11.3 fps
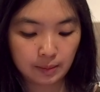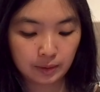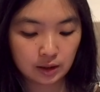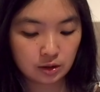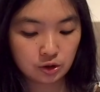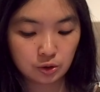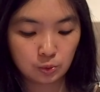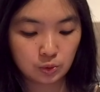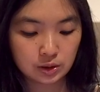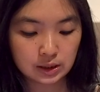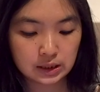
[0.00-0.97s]
I'm gonna
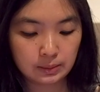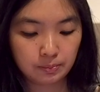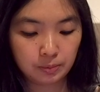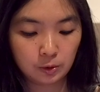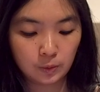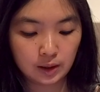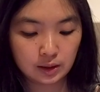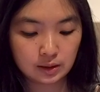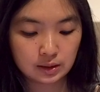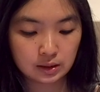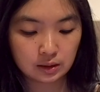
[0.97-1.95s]
choose the simple
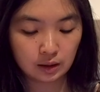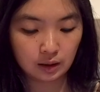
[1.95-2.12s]
ones.